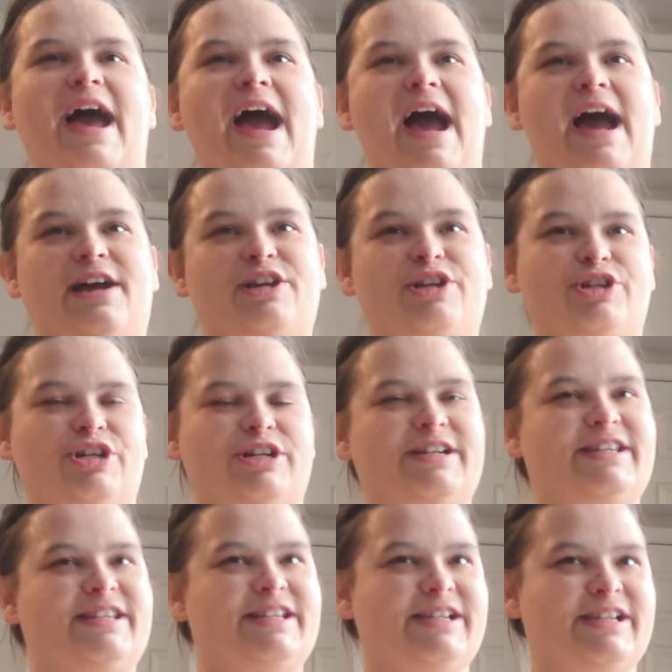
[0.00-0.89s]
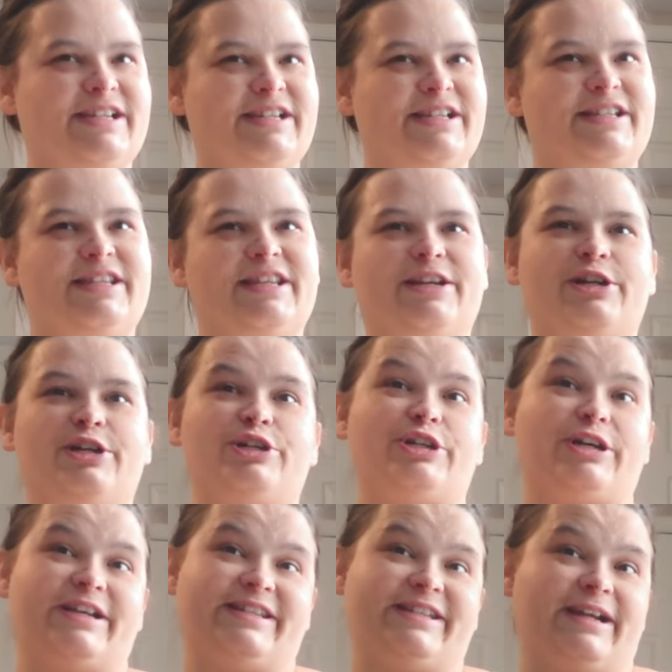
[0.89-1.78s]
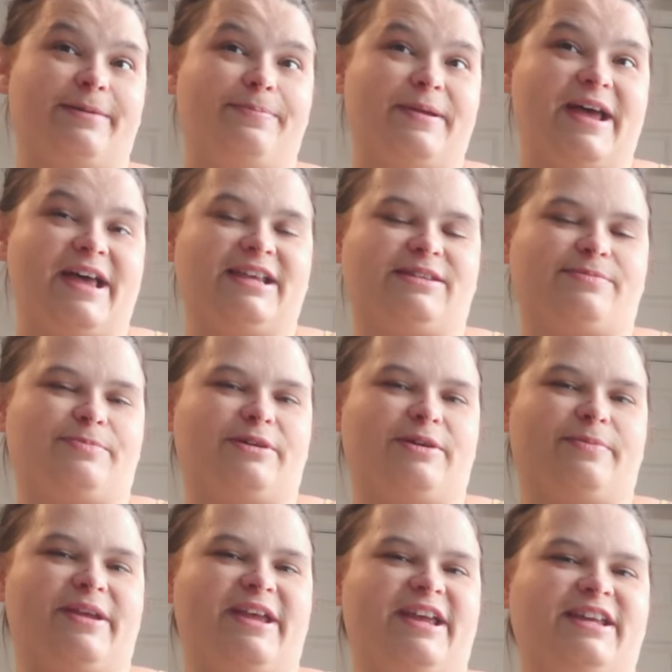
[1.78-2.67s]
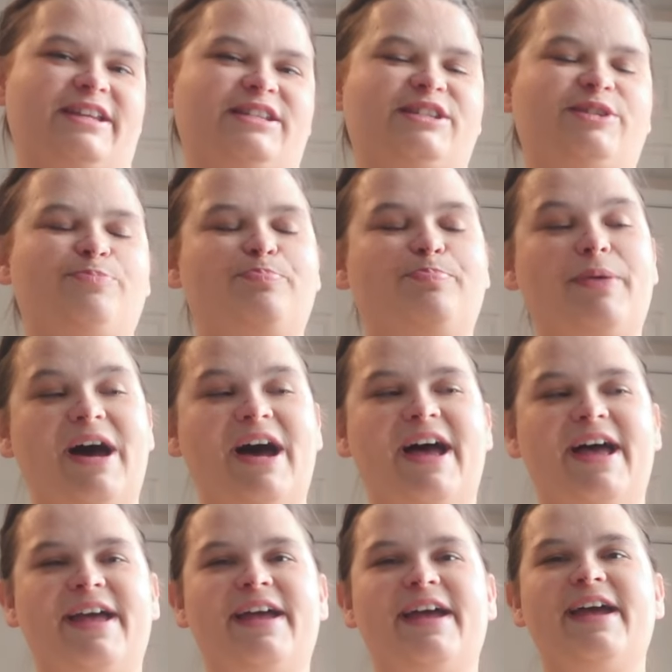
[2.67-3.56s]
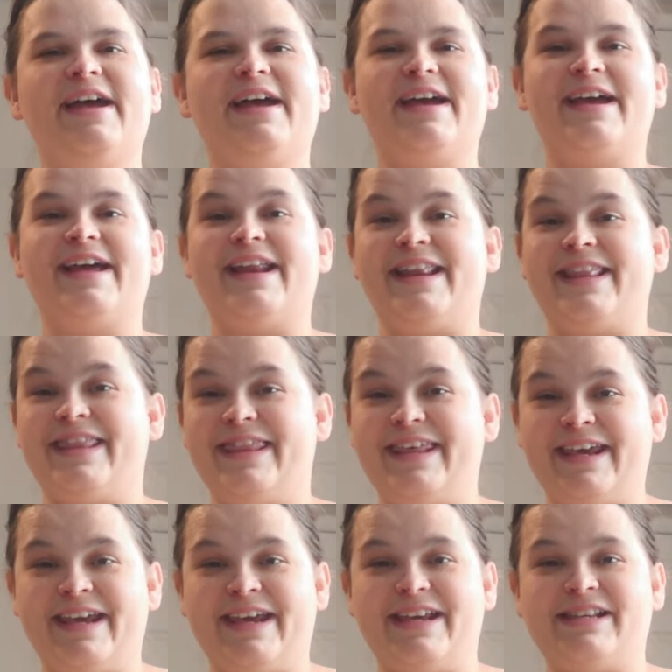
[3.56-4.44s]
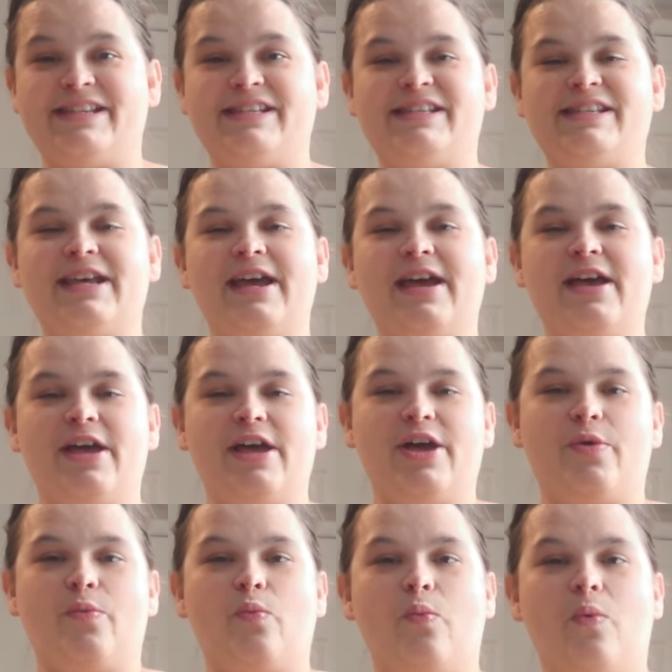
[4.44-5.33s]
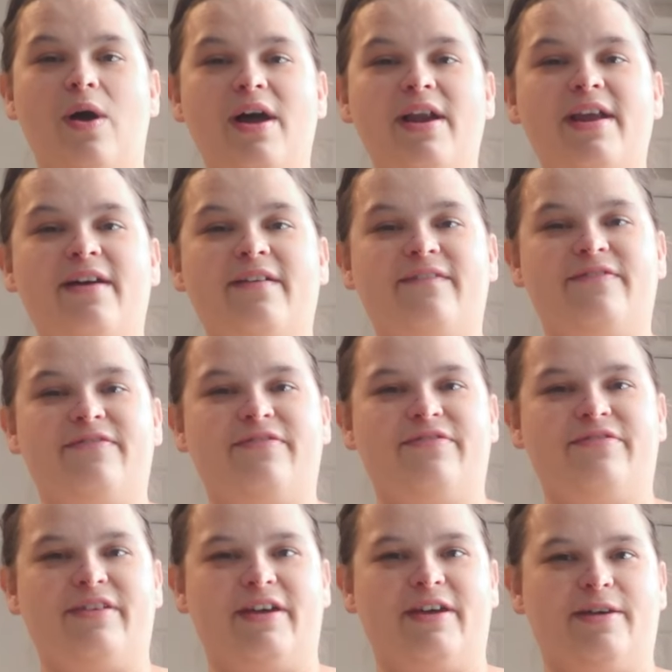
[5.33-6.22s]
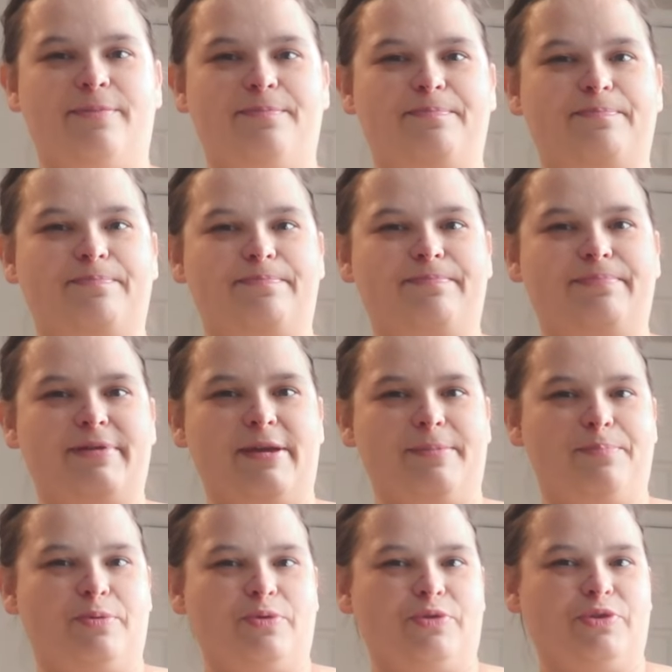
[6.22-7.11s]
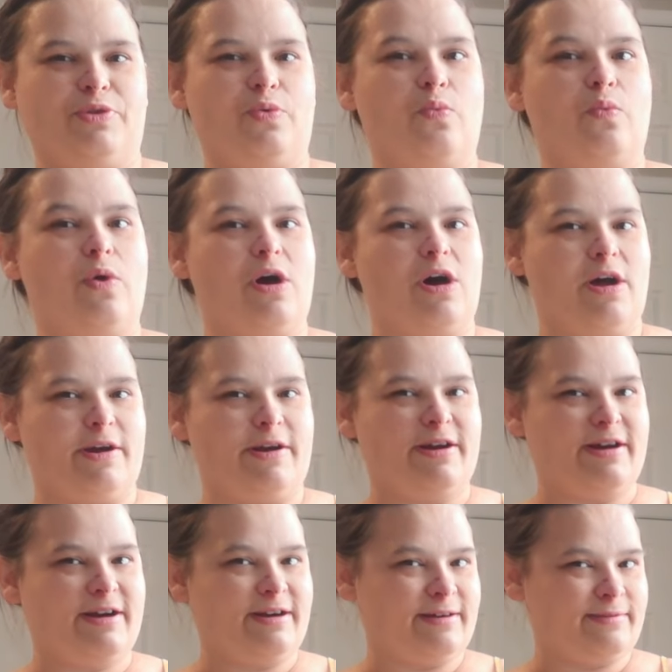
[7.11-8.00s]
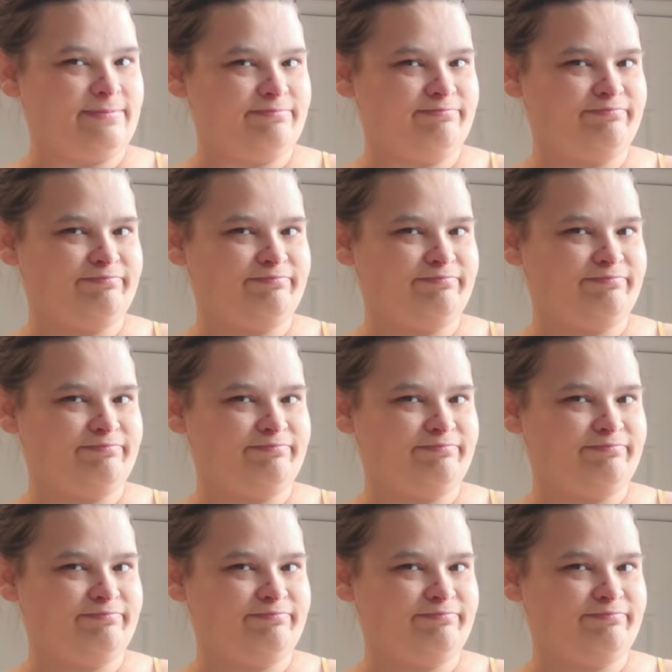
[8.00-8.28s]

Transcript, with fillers: actresses that are dressed up as mermaids, but in this, one of the people in the water